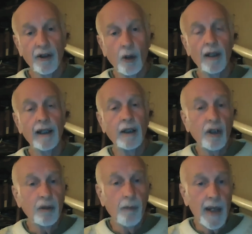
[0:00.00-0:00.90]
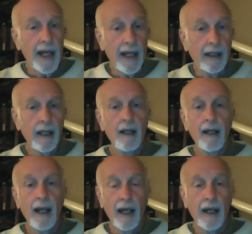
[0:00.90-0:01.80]
So it, it looks big
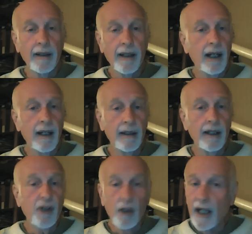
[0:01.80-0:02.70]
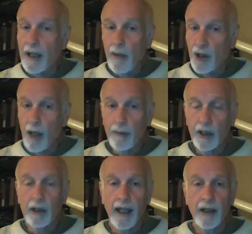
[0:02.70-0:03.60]
and uh, it doesn't need much
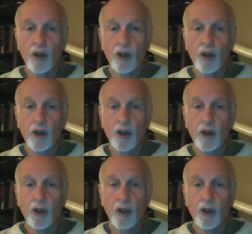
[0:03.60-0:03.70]
optical aid.